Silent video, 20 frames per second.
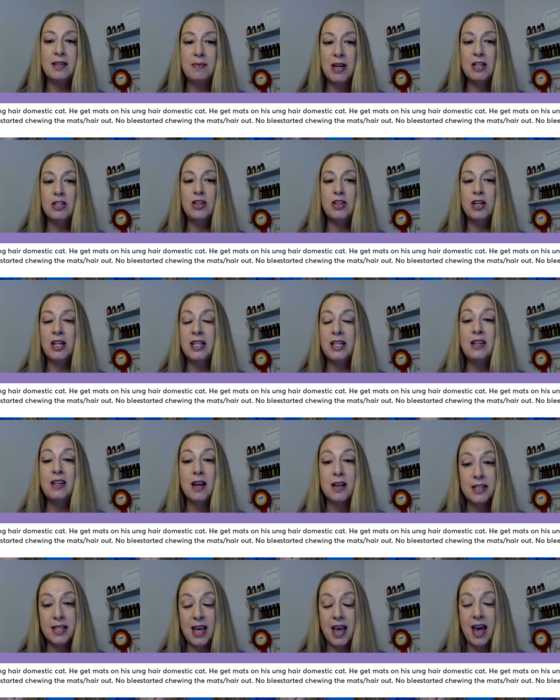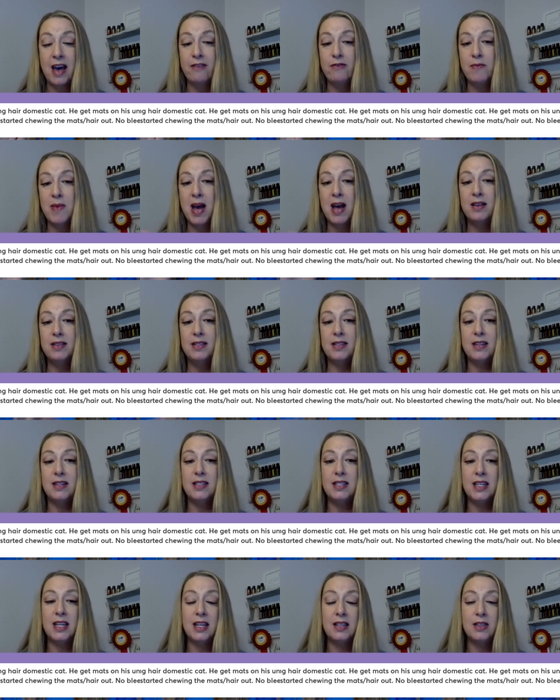to make sure he doesn't have mats
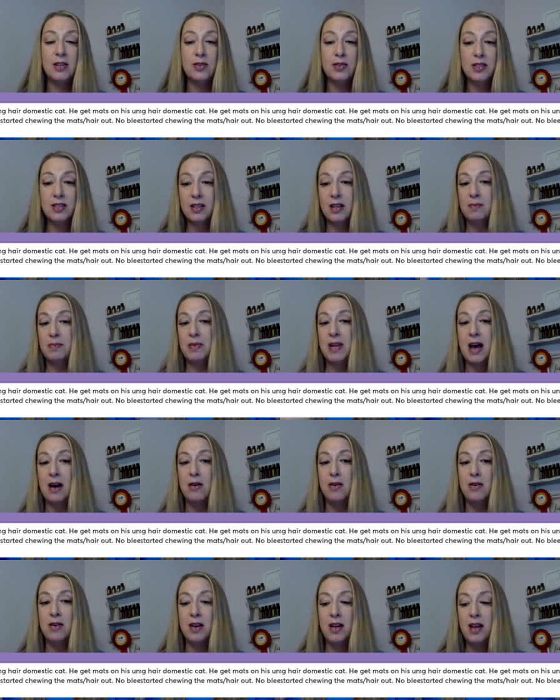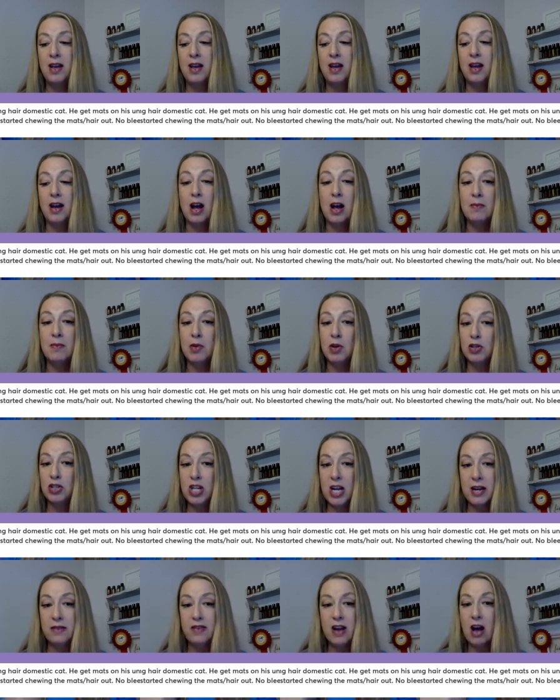and to get those clipped out um, or
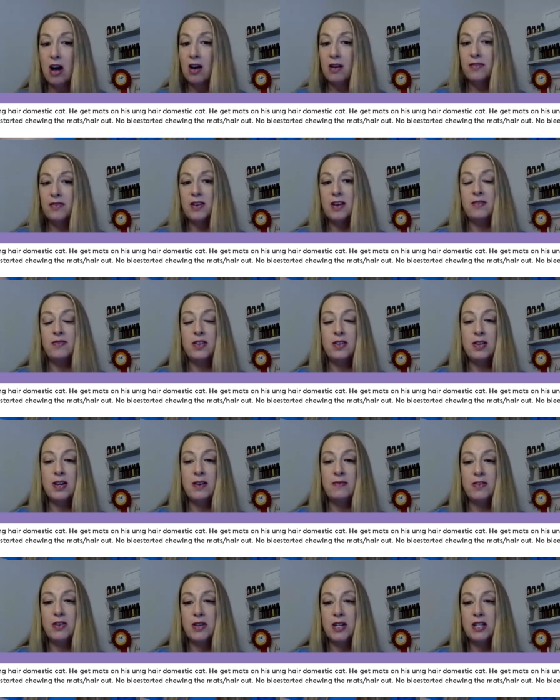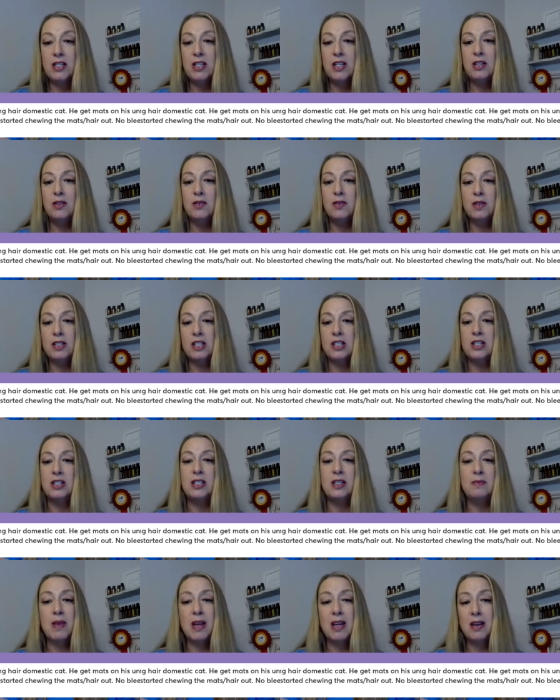shaved off if you if you need to,
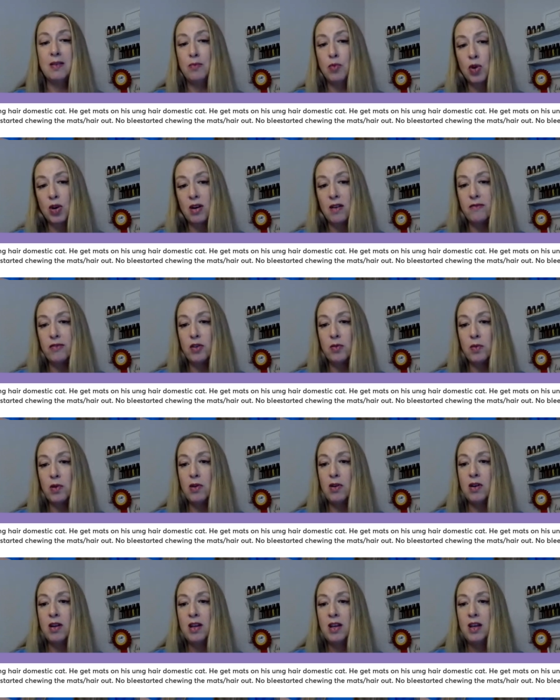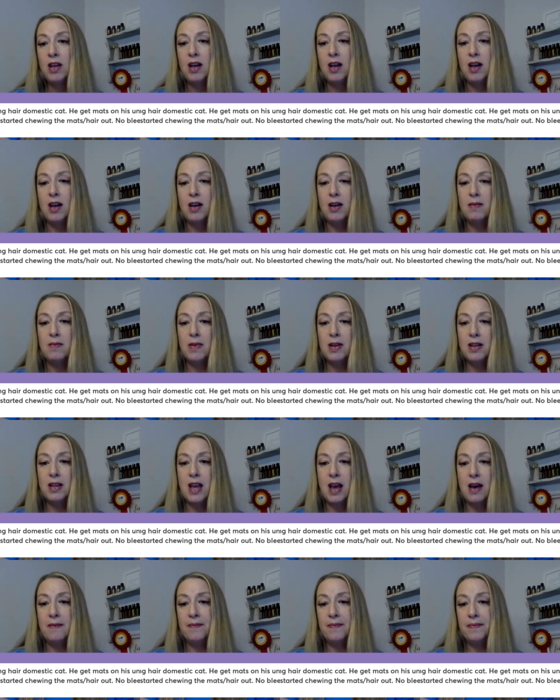just to make him more comfortable. Um,
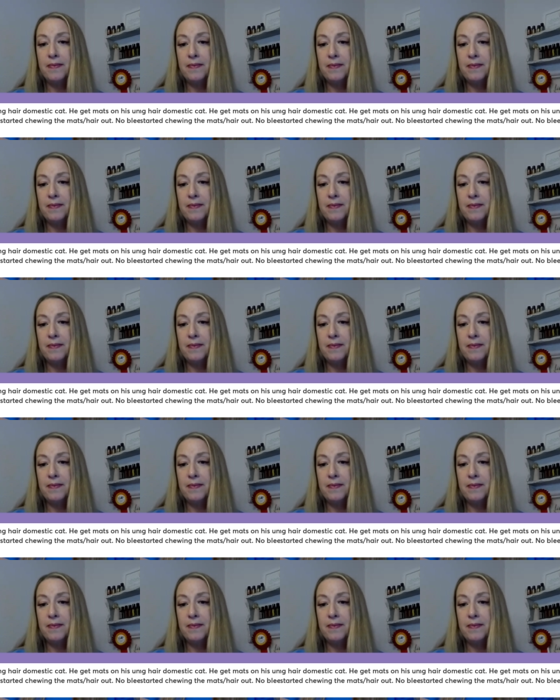yeah.